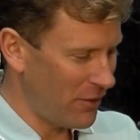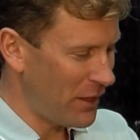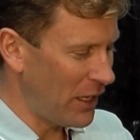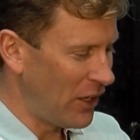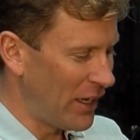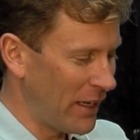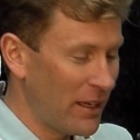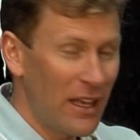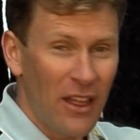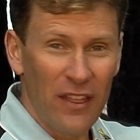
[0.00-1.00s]
of their eye.
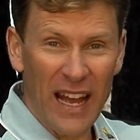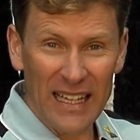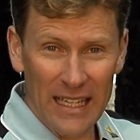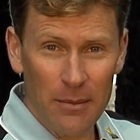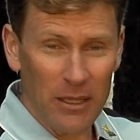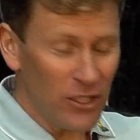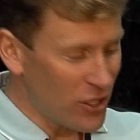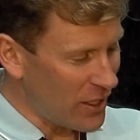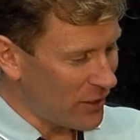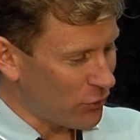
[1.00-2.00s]
That
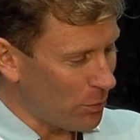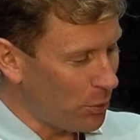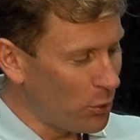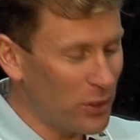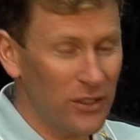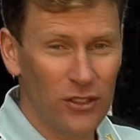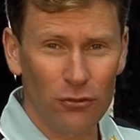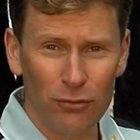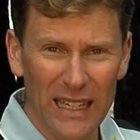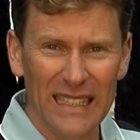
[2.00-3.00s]
image is reported
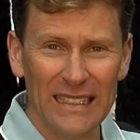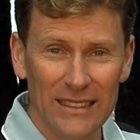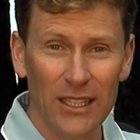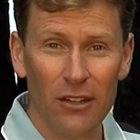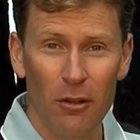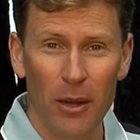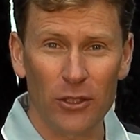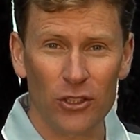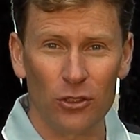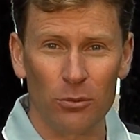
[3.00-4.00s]
directly to their
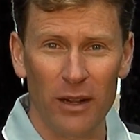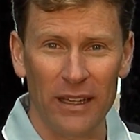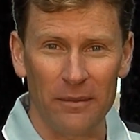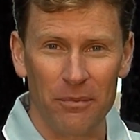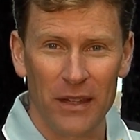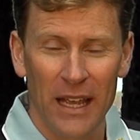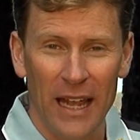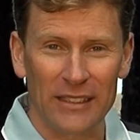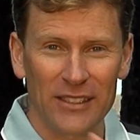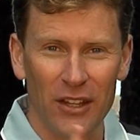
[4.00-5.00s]
emotional brain,
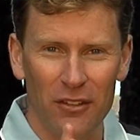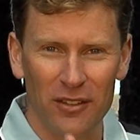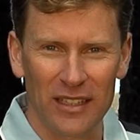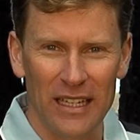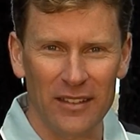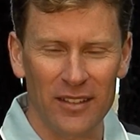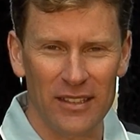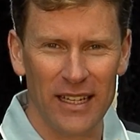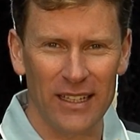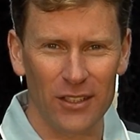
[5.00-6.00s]
and so there is an
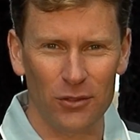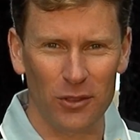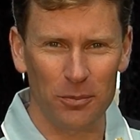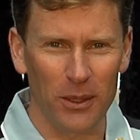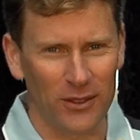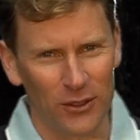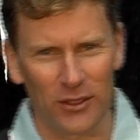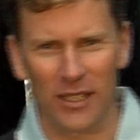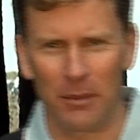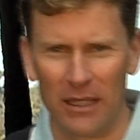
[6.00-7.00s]
instantaneous response. It looks
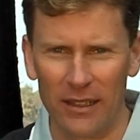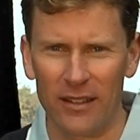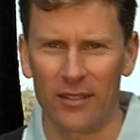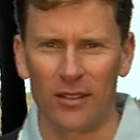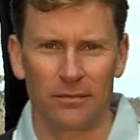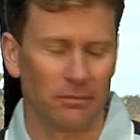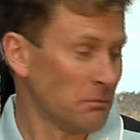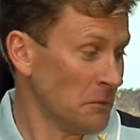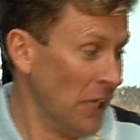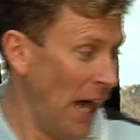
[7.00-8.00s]
something like this.
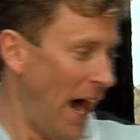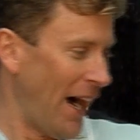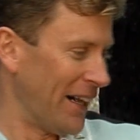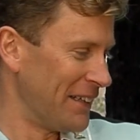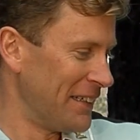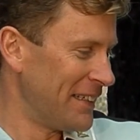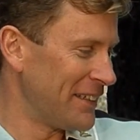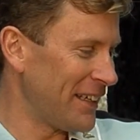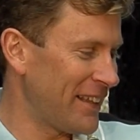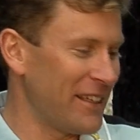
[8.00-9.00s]
Ah!
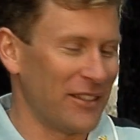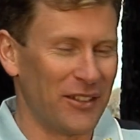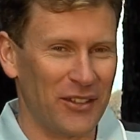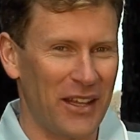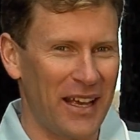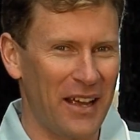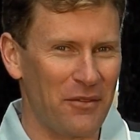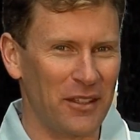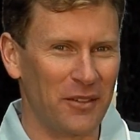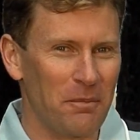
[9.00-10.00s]
Like this, as they have
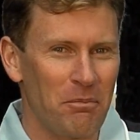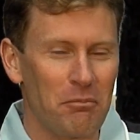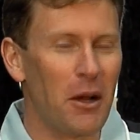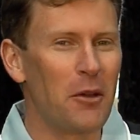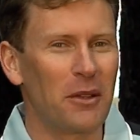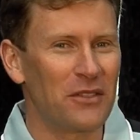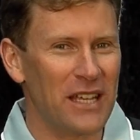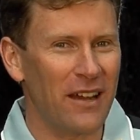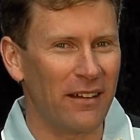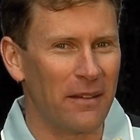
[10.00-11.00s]
this moment of
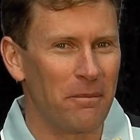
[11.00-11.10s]
terror.